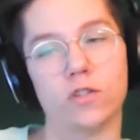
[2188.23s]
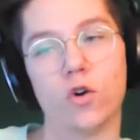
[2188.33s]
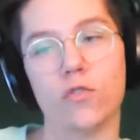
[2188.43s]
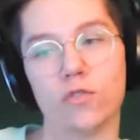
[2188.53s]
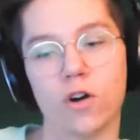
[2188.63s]

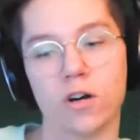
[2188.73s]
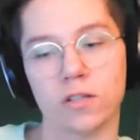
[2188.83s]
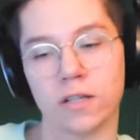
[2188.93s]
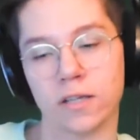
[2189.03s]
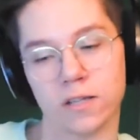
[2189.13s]
overall
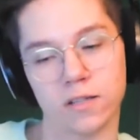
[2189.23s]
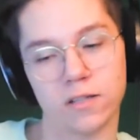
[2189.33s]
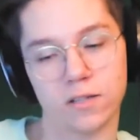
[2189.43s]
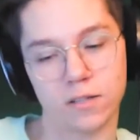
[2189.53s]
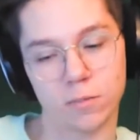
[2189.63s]
like
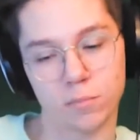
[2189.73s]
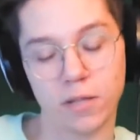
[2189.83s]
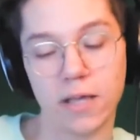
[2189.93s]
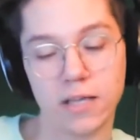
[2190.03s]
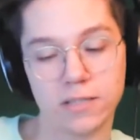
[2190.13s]

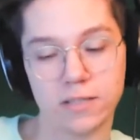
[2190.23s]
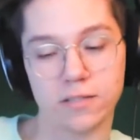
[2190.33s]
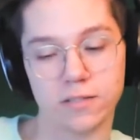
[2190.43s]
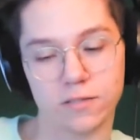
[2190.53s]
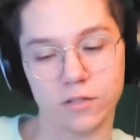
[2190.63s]
place,
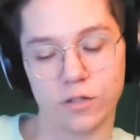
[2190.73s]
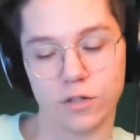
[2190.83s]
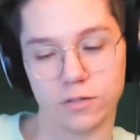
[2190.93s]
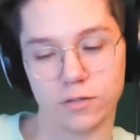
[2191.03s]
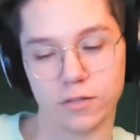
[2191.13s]
and you know,